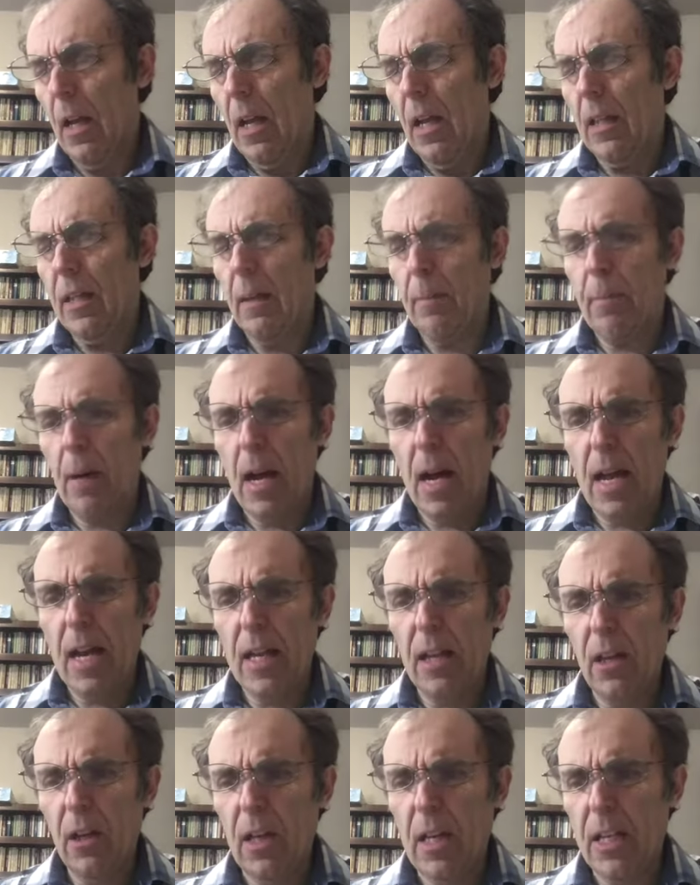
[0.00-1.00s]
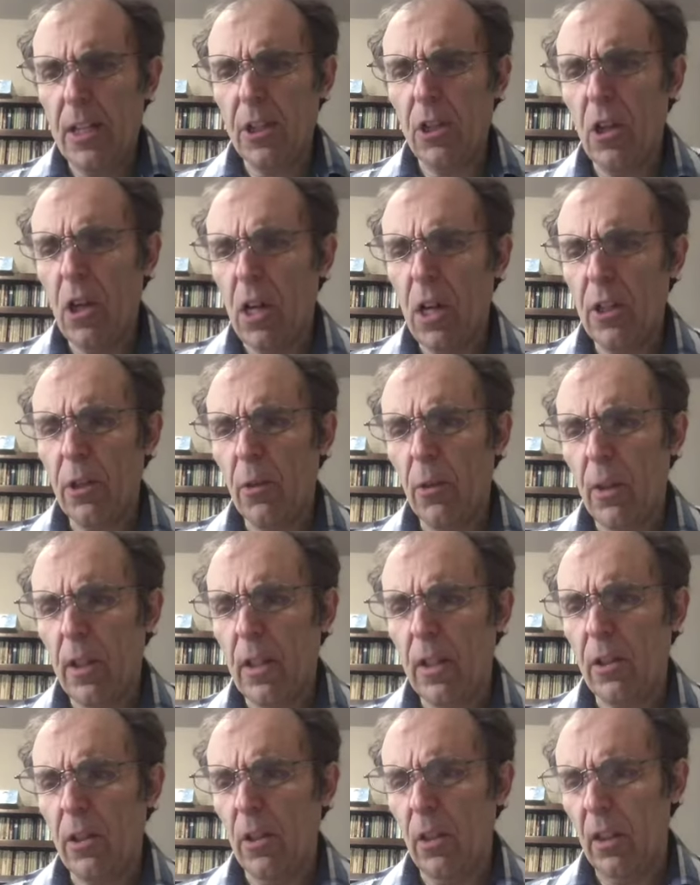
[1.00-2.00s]
"The pile has gone
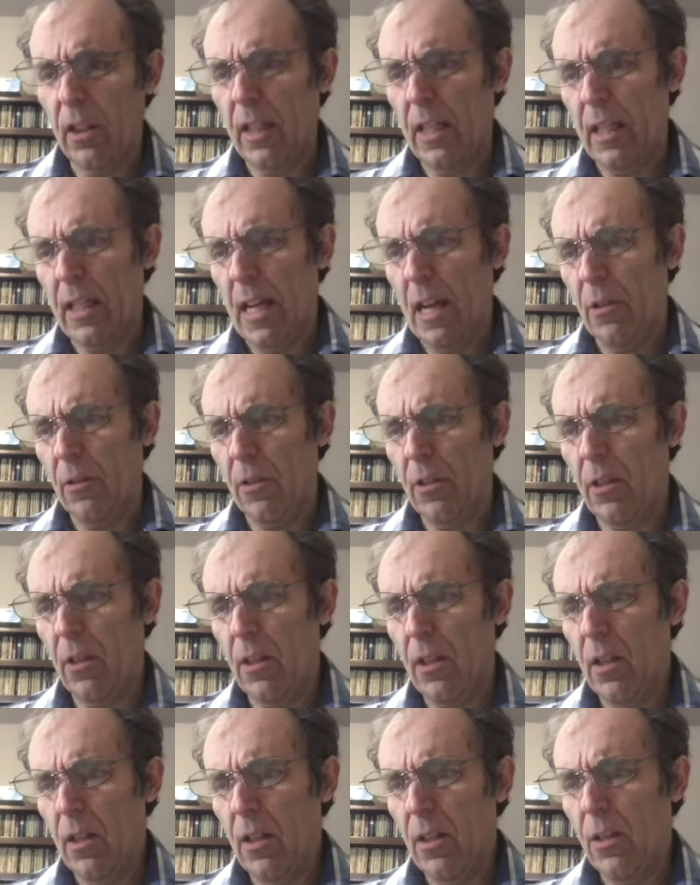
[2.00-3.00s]
critical," he announced.